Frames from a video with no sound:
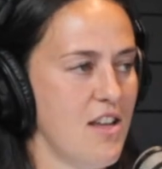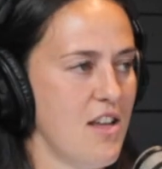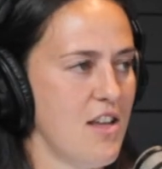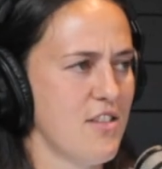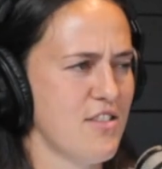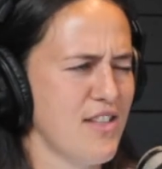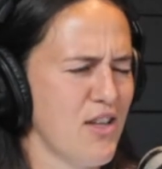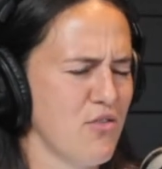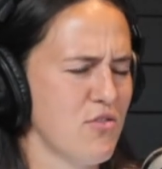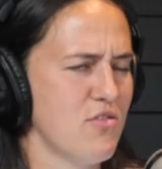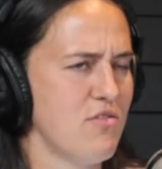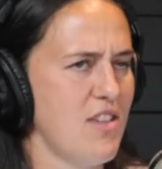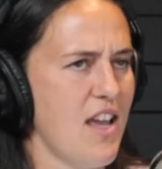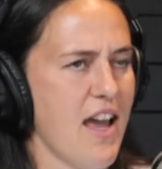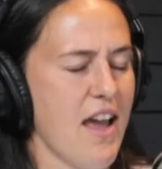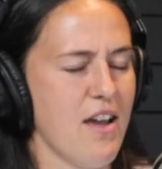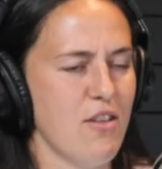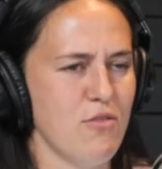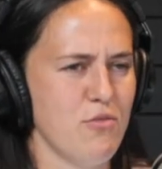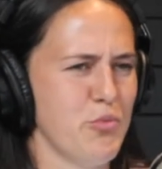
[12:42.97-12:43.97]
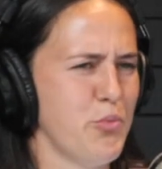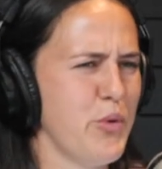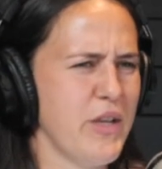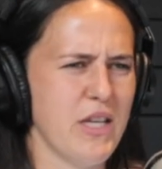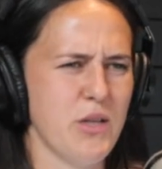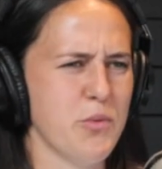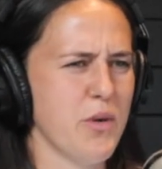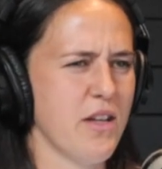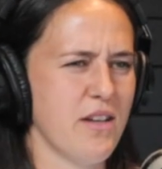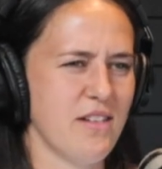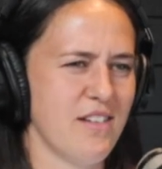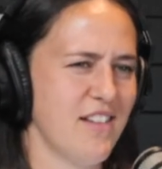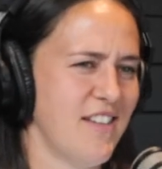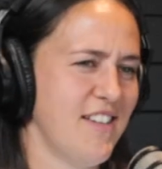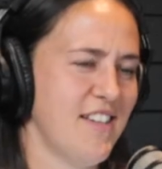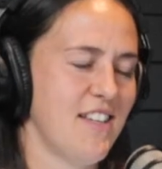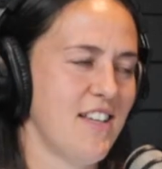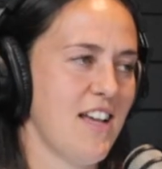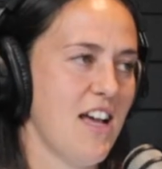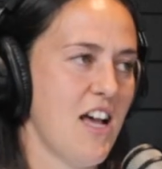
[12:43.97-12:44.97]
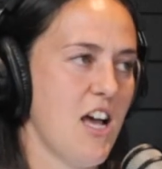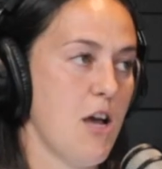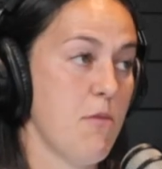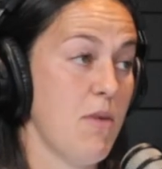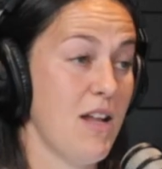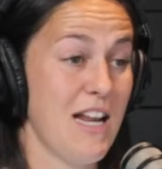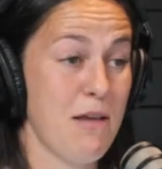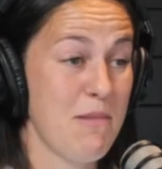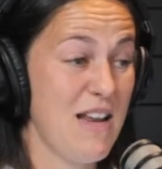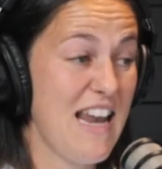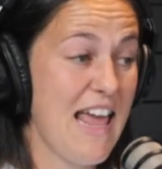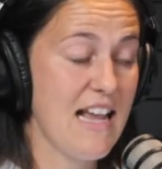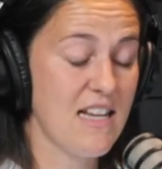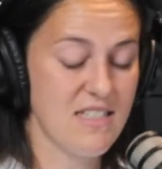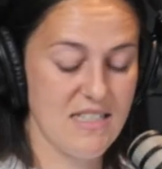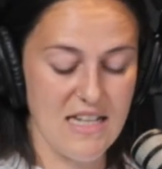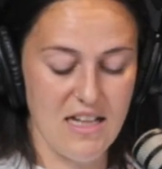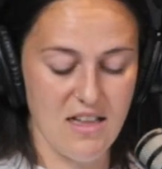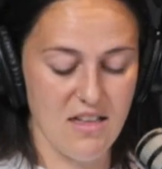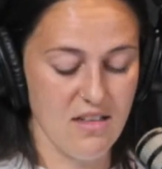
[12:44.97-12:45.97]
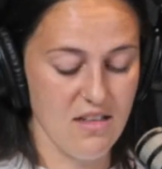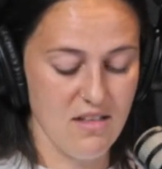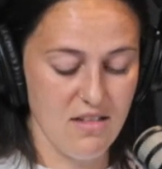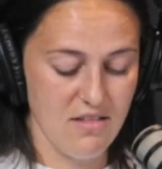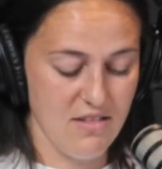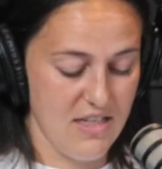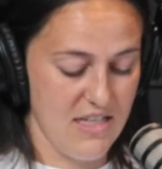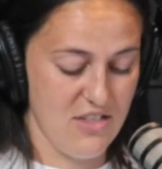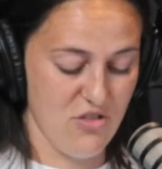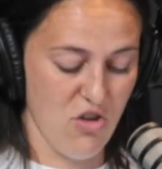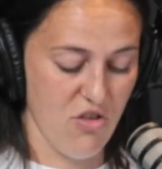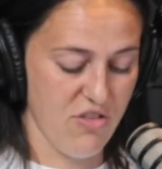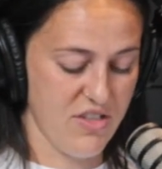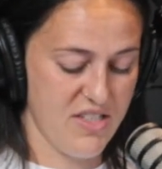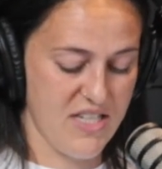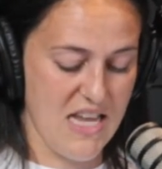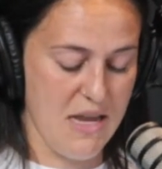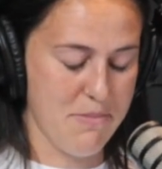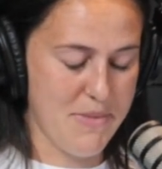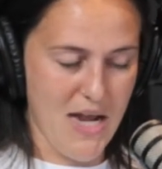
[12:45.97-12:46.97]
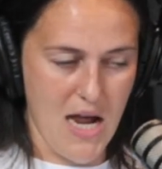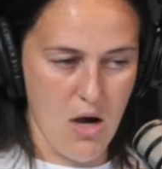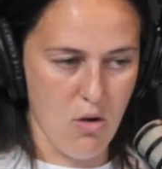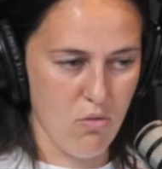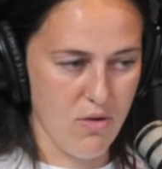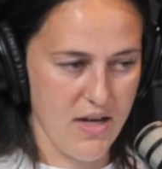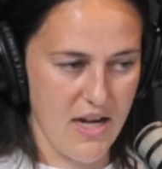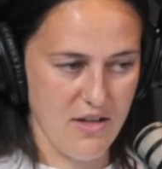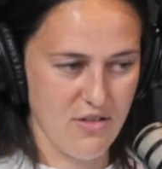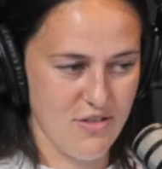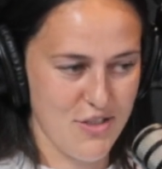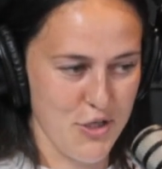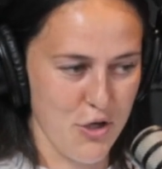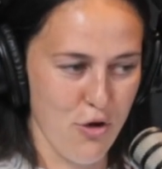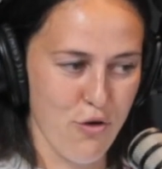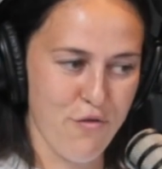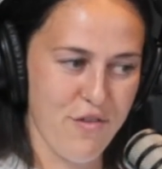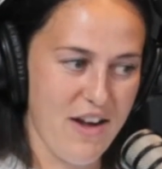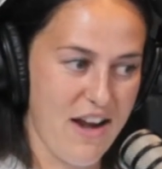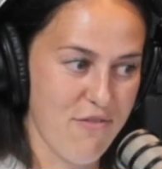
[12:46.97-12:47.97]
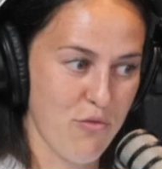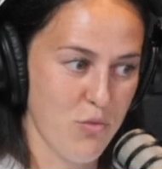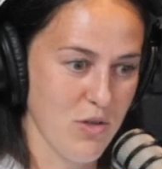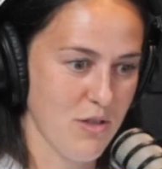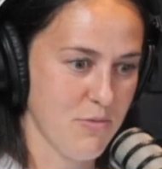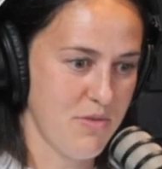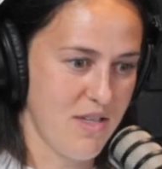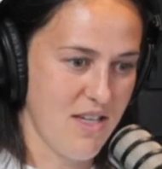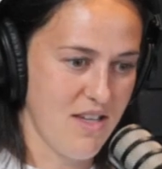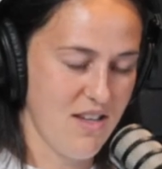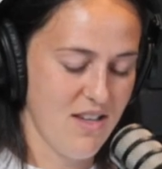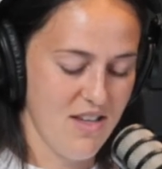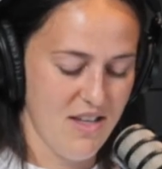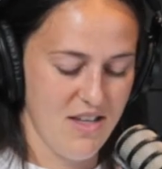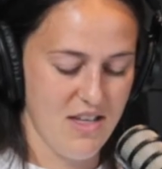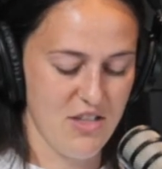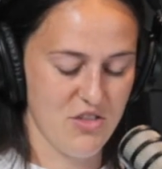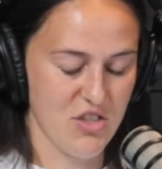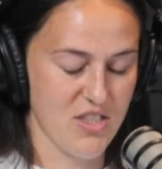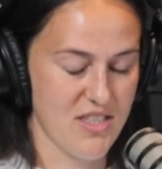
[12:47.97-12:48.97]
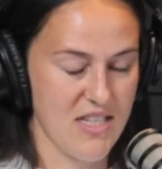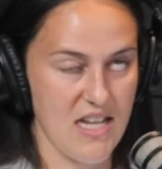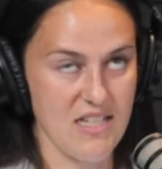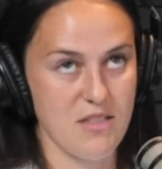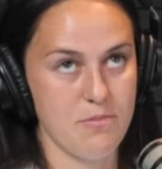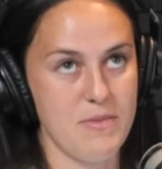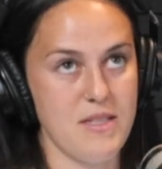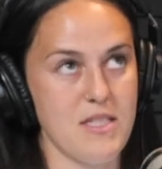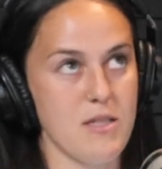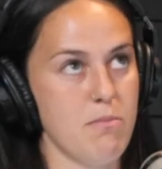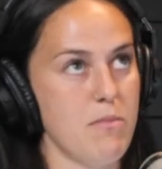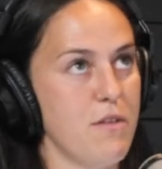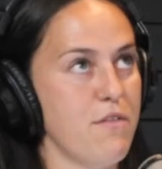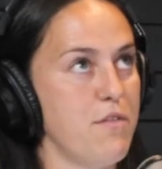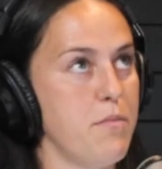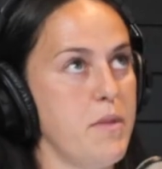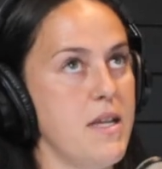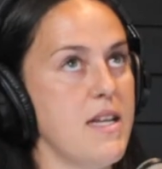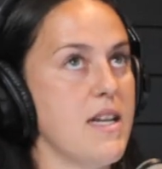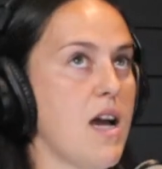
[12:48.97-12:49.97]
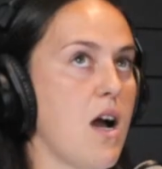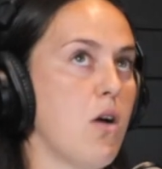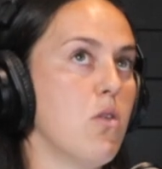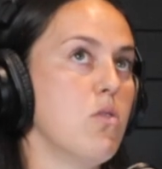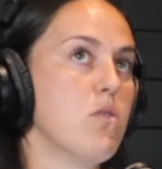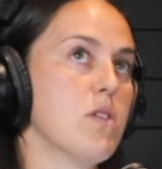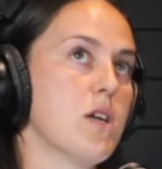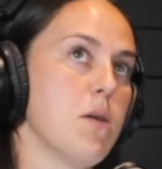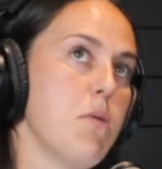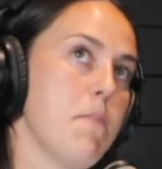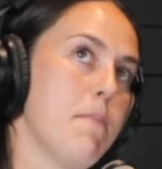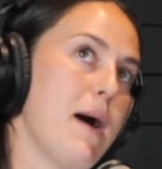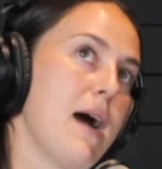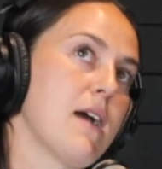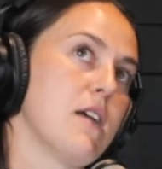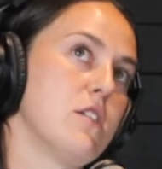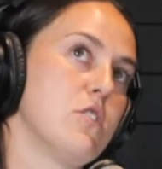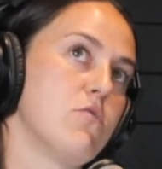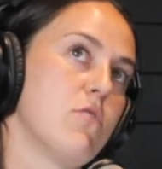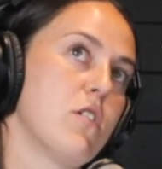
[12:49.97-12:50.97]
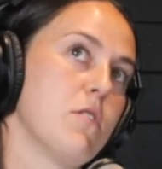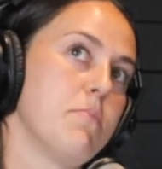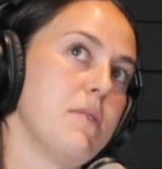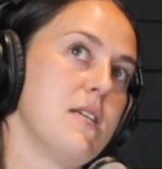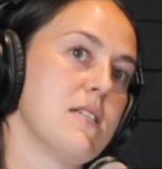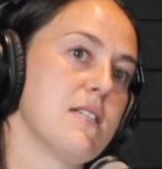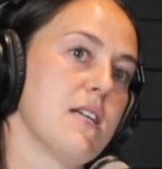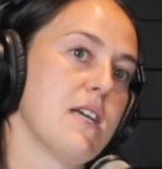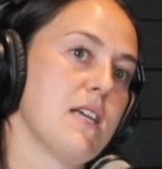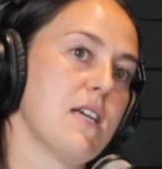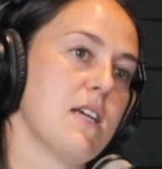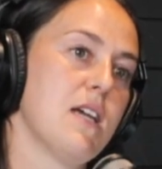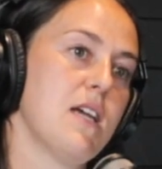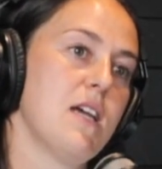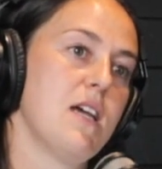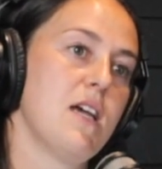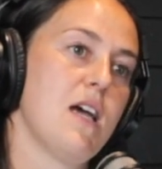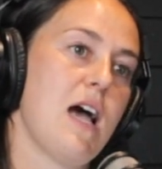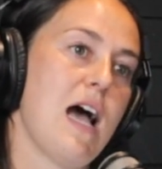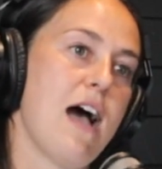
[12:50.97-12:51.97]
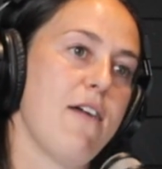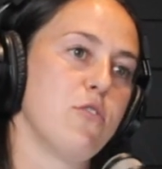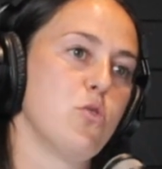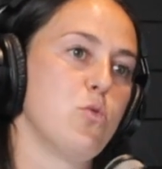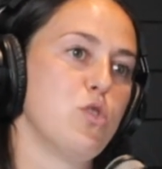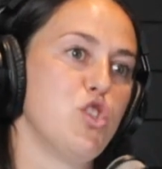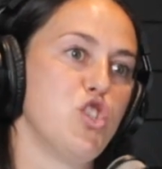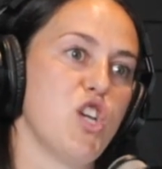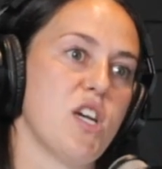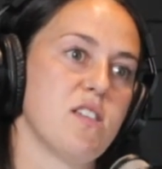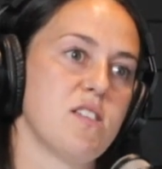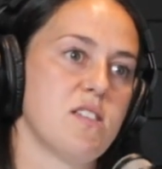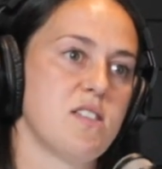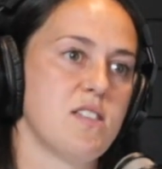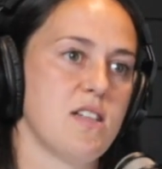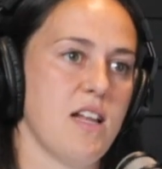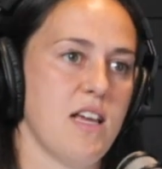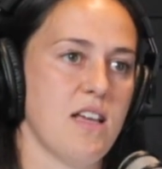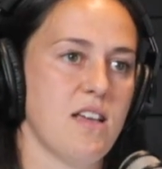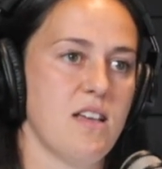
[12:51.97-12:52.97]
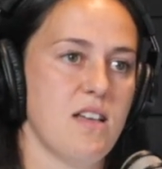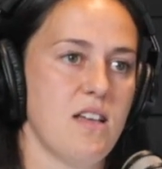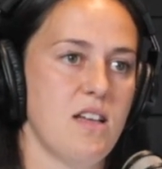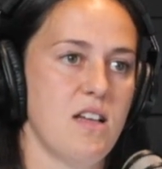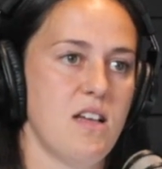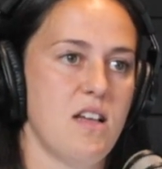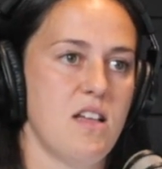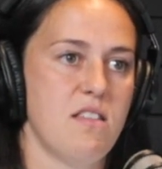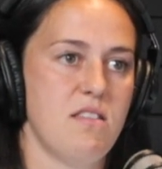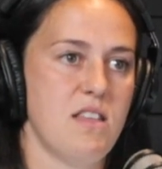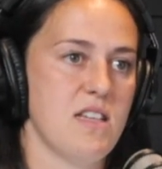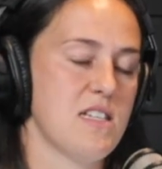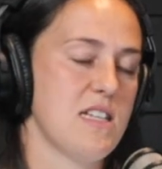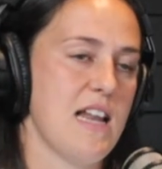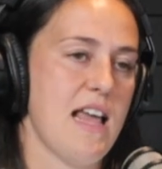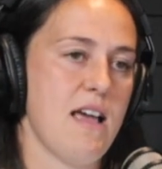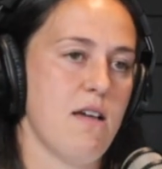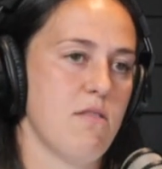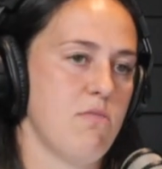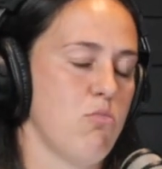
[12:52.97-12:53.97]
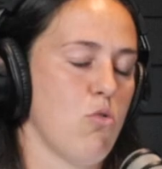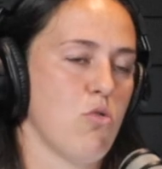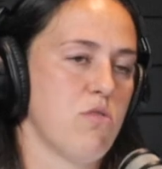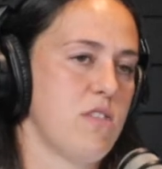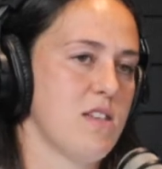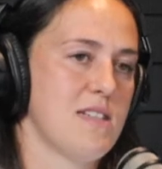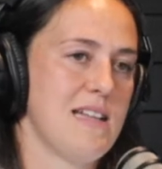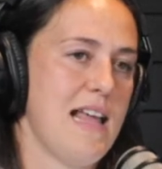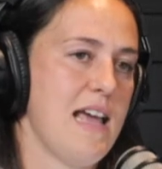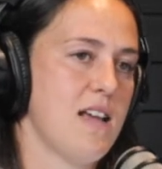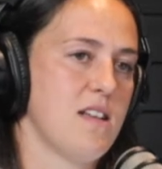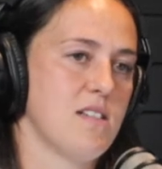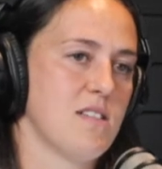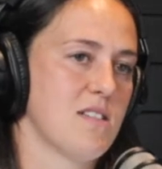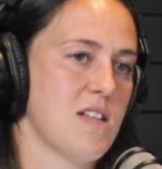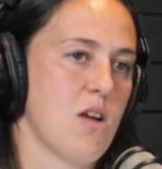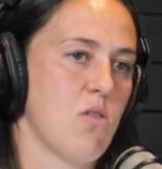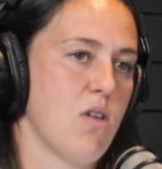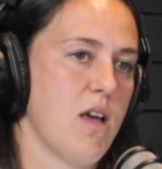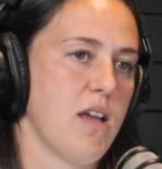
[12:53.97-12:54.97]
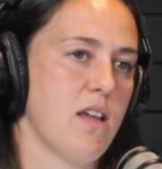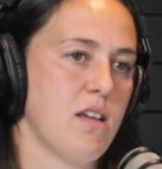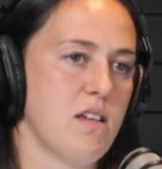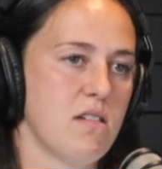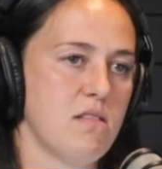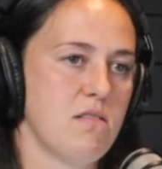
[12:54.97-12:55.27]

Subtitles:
So that was, a weird one. And like my leg still is not the same now, and I don't know if it ever will be. It's just that's been something for me now coming back into rugby is like having to adjust to like what this leg is now like.